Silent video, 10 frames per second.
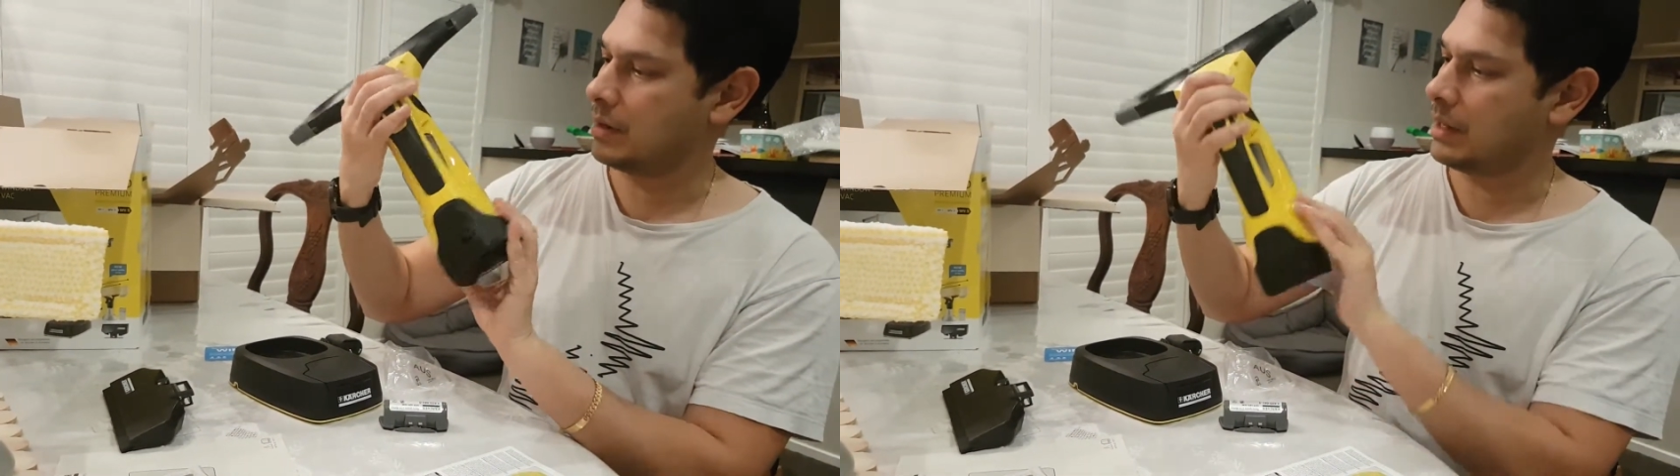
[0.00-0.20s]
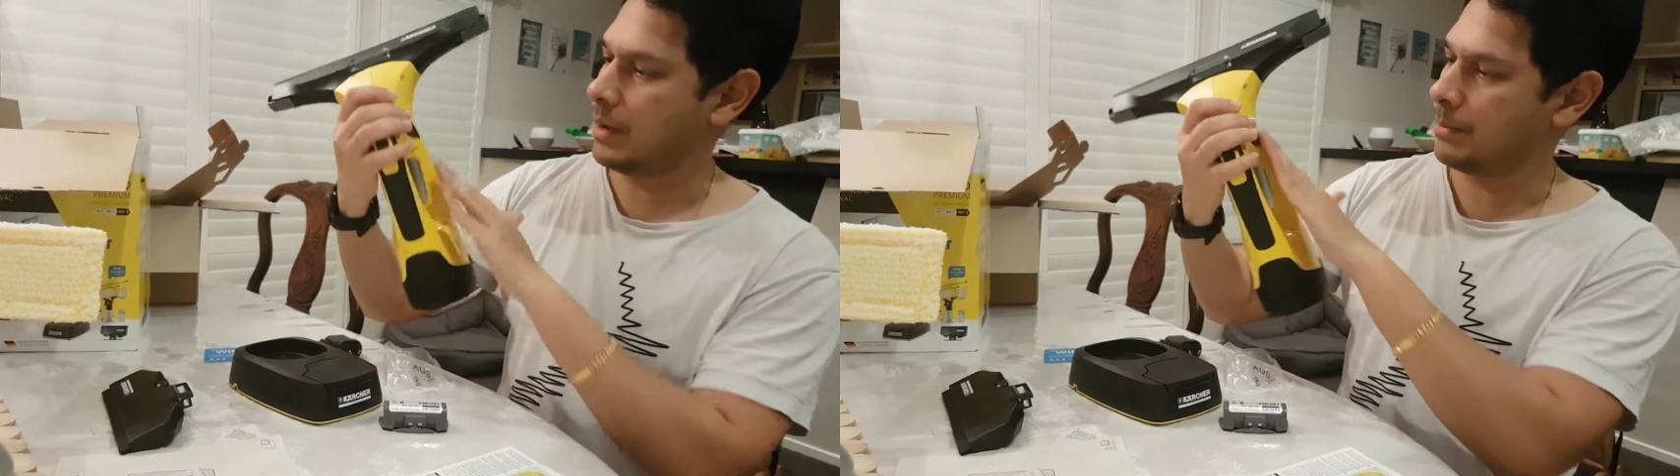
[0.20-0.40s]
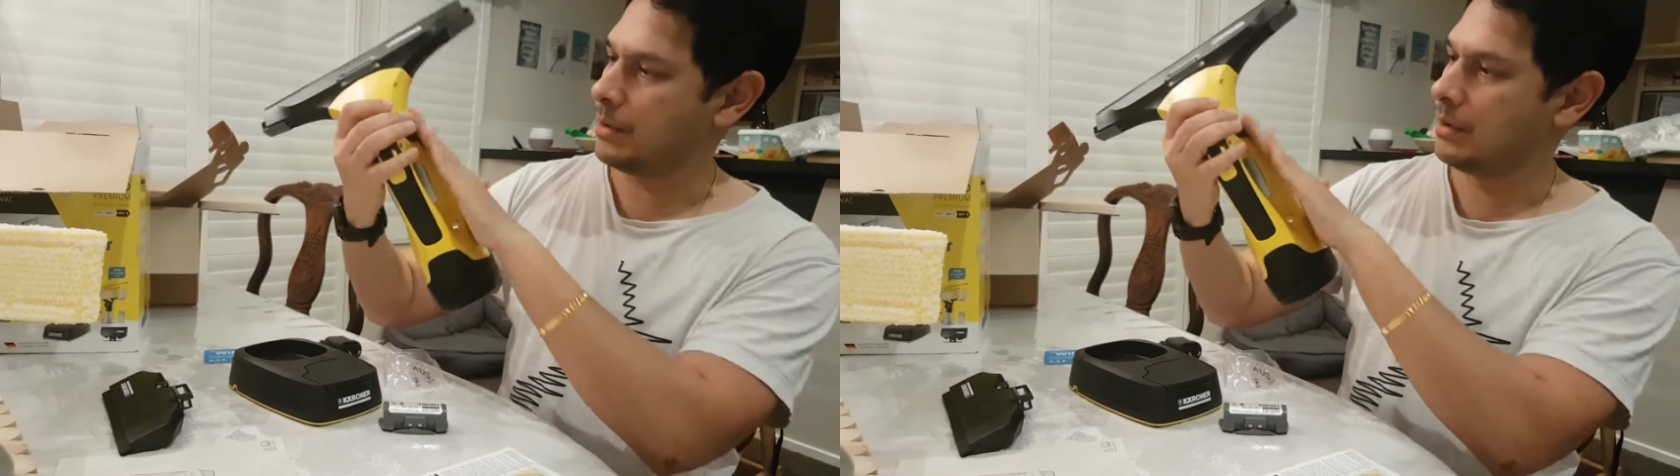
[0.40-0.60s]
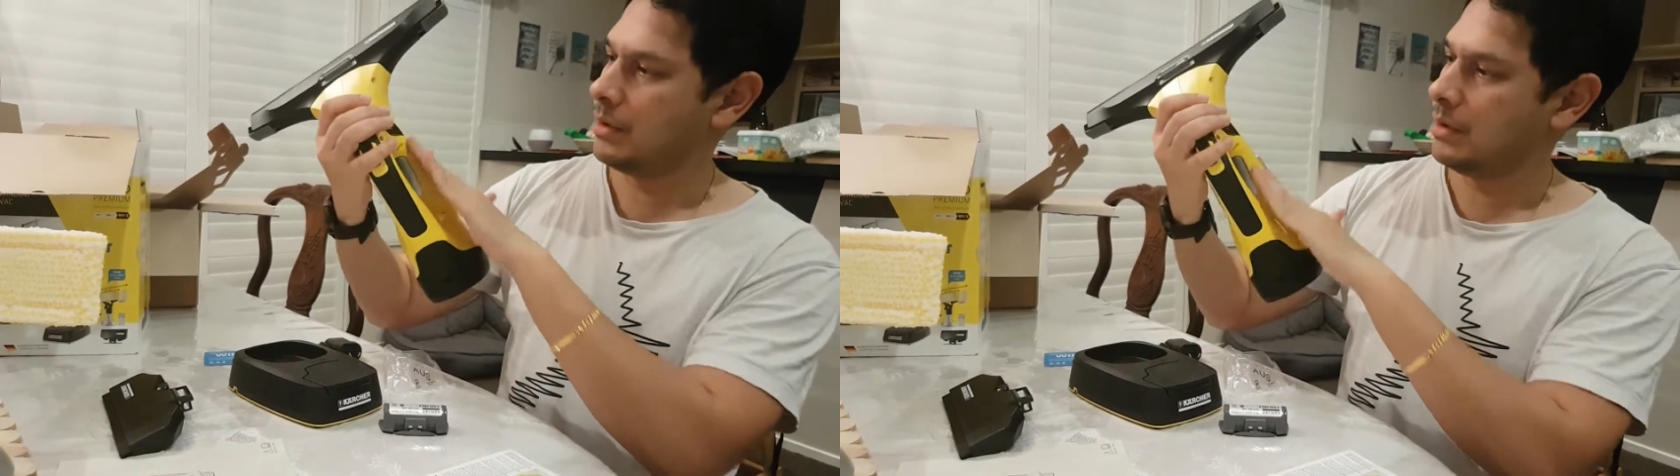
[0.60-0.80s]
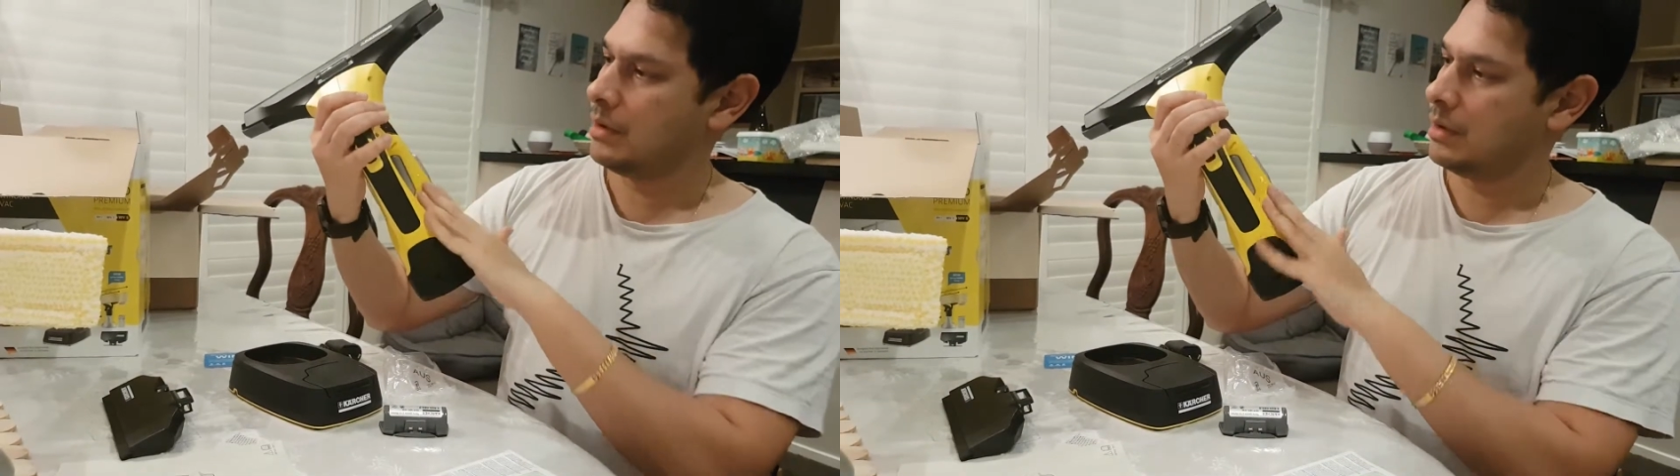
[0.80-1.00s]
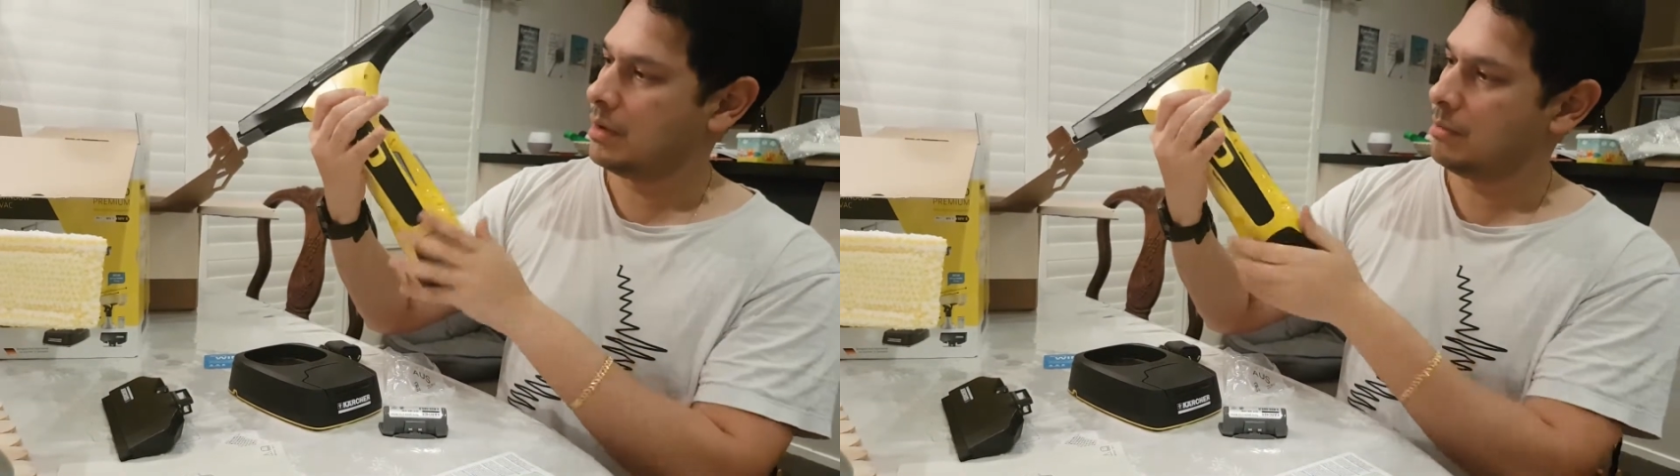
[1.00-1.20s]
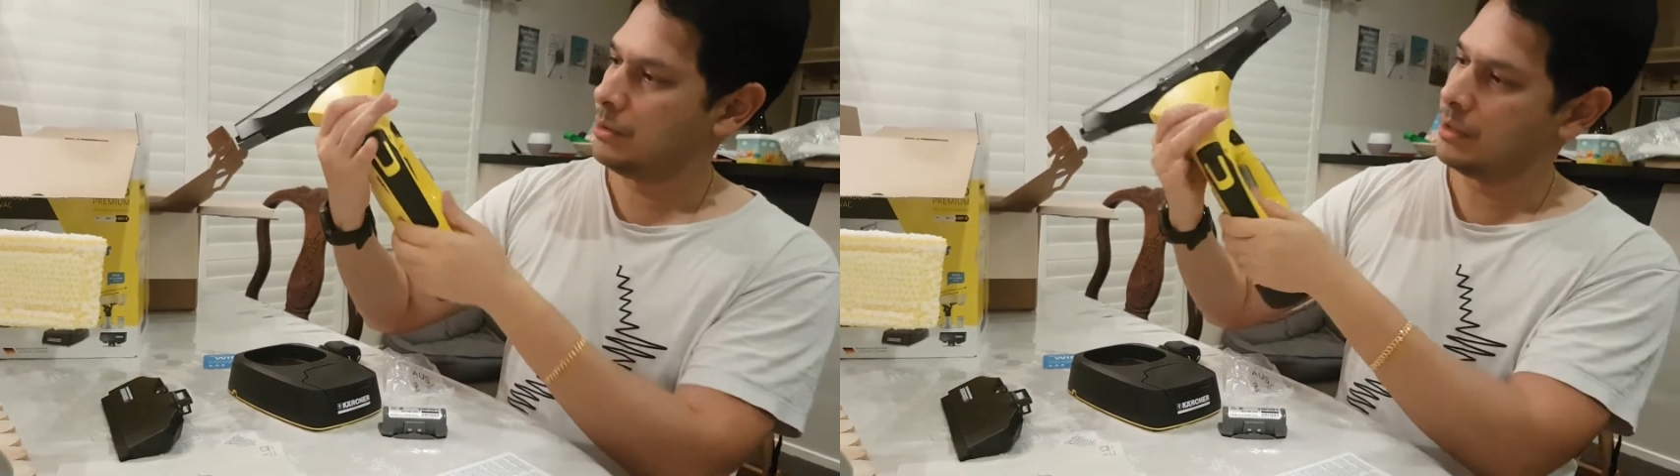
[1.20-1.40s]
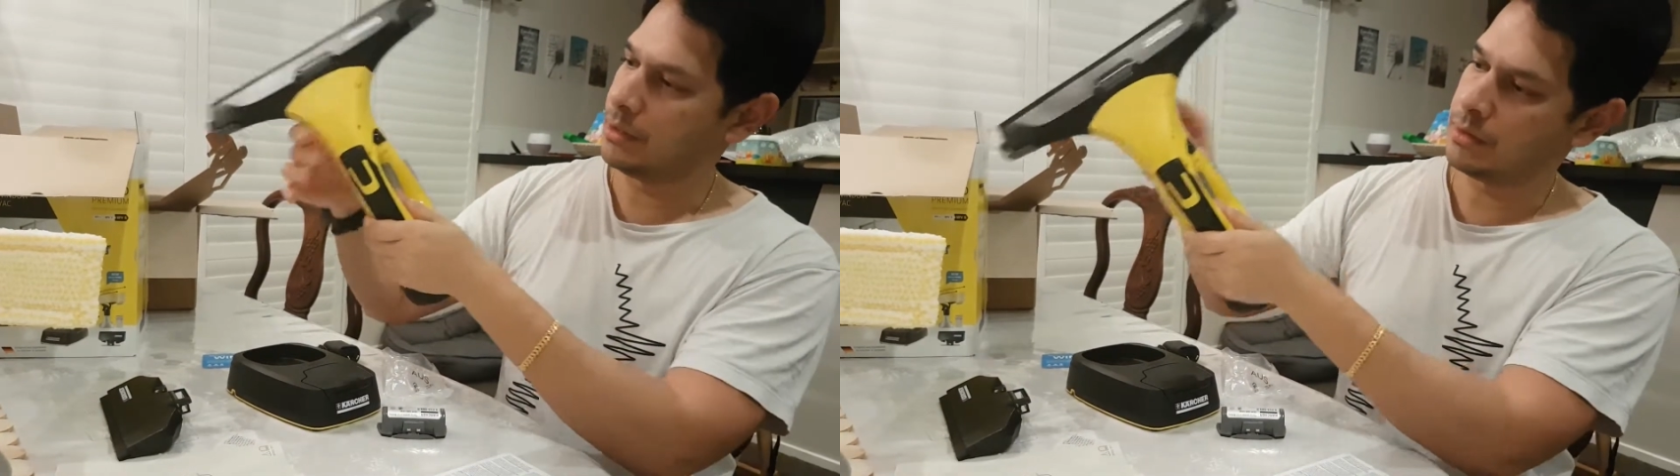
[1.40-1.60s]
gap,
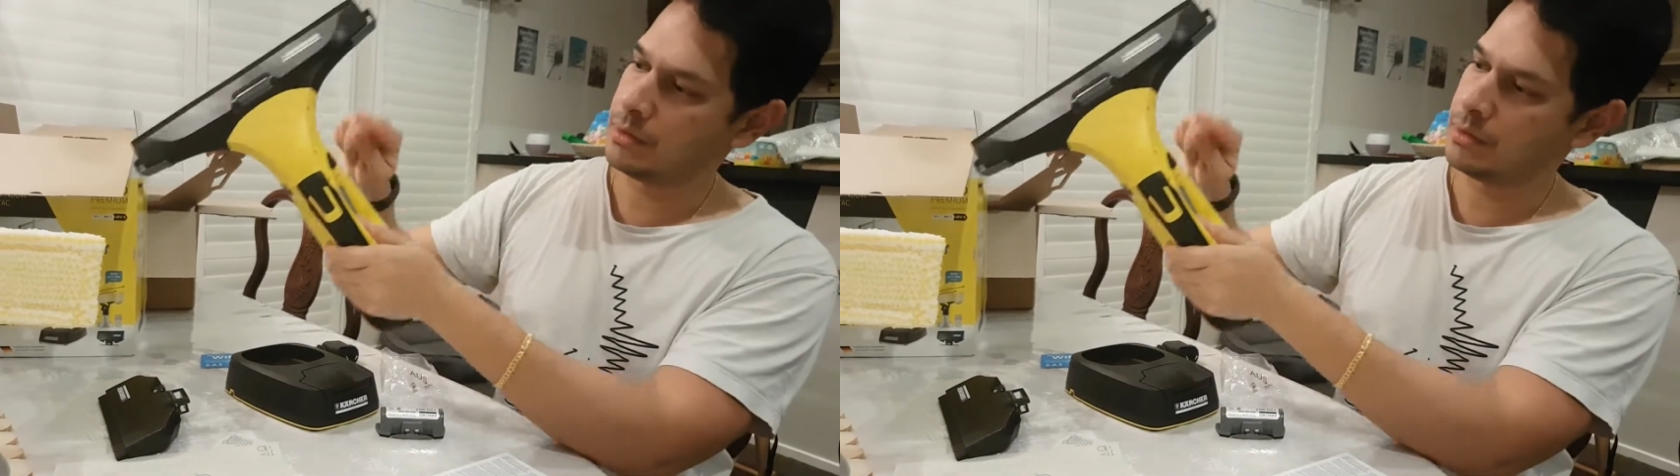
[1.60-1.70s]
but